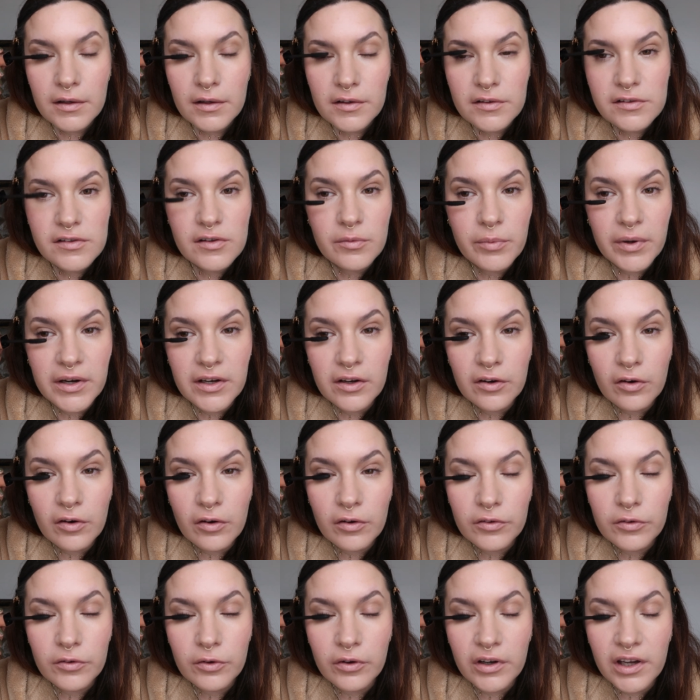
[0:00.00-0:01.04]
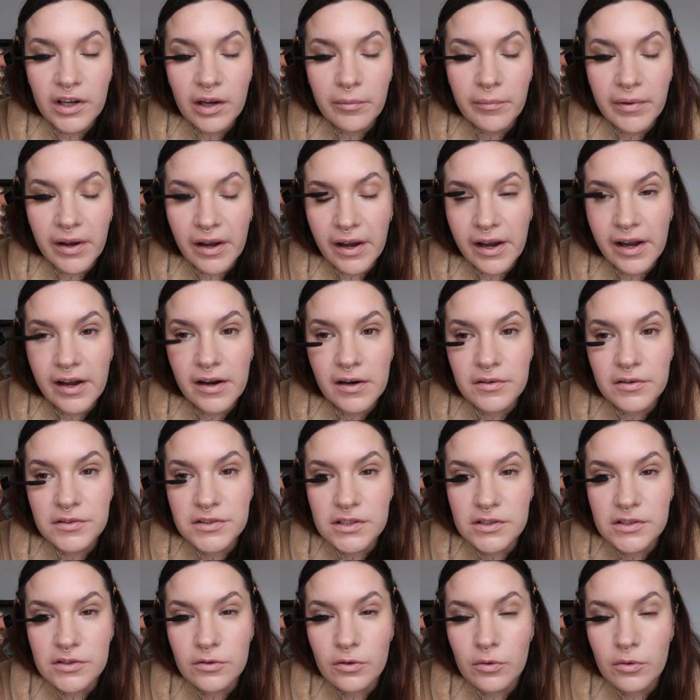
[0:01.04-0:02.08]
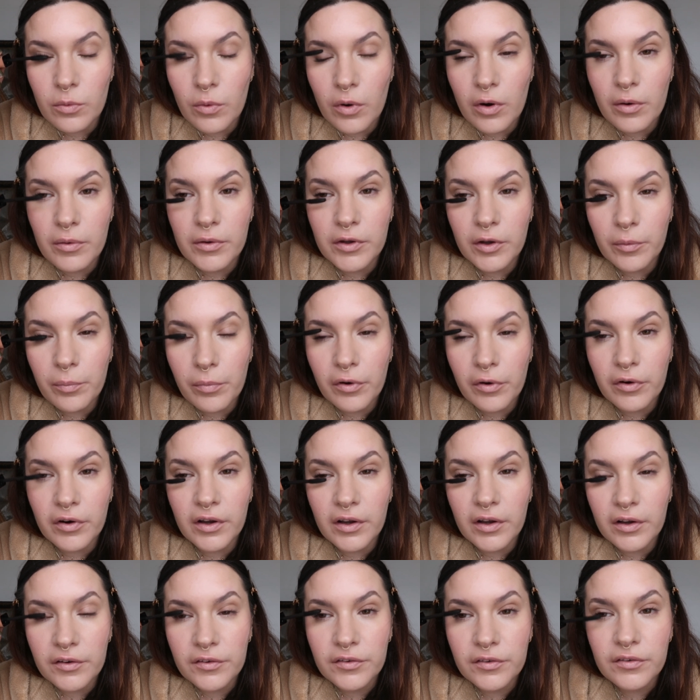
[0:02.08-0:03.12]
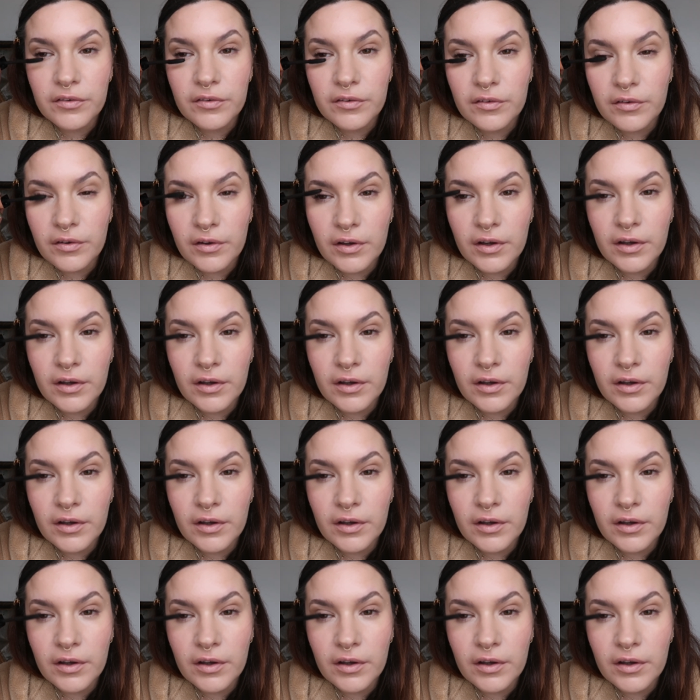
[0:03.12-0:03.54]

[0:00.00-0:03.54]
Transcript: So when you're not talking about houses or what your products